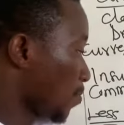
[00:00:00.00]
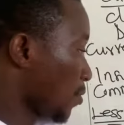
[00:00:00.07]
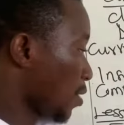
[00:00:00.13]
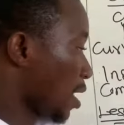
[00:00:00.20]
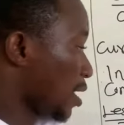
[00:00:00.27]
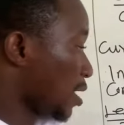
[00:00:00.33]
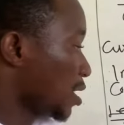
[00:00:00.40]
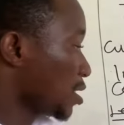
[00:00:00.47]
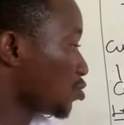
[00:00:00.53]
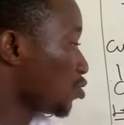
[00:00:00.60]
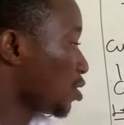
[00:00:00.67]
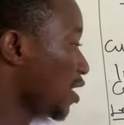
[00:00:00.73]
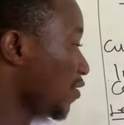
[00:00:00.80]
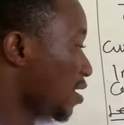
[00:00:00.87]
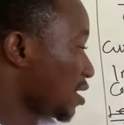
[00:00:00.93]
and this will
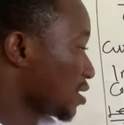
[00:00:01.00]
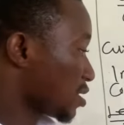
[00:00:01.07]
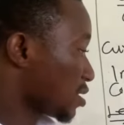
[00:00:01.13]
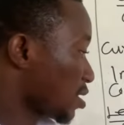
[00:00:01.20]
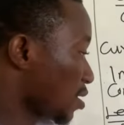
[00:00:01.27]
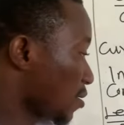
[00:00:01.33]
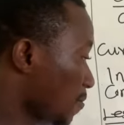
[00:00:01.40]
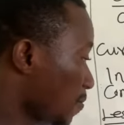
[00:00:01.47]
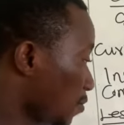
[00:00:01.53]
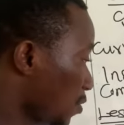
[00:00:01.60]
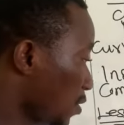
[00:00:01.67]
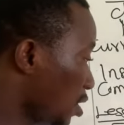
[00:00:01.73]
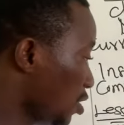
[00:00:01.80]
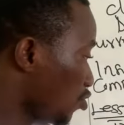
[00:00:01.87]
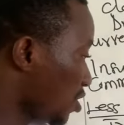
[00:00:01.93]
give us
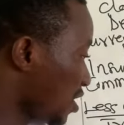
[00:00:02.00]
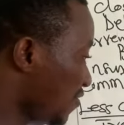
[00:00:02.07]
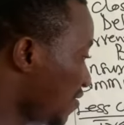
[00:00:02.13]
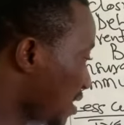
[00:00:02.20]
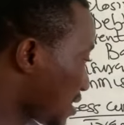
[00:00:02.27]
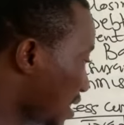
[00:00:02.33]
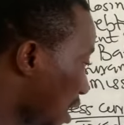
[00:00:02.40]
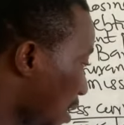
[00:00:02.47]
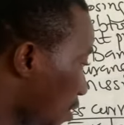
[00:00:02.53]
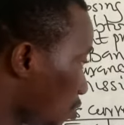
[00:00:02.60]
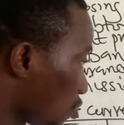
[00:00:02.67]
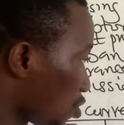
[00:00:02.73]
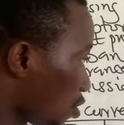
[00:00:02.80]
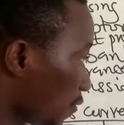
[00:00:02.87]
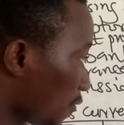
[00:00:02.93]
an
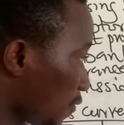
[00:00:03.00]
amount of